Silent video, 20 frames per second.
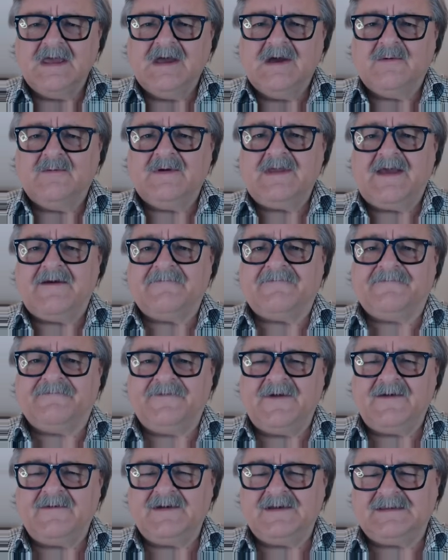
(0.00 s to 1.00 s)
We have
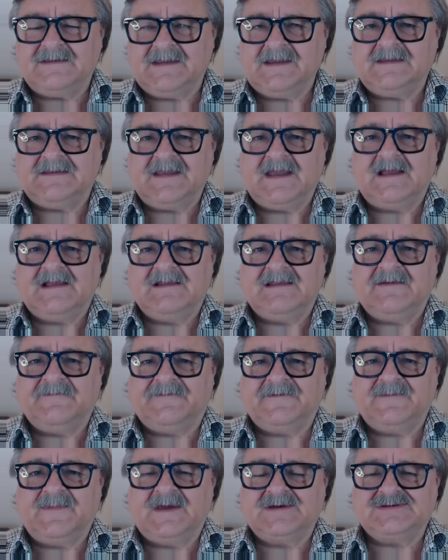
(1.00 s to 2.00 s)
very detailed
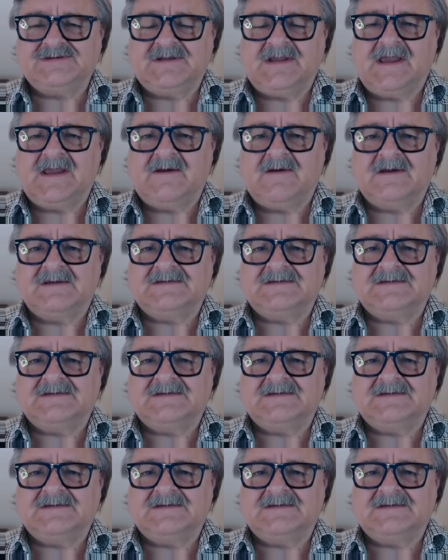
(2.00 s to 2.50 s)
information here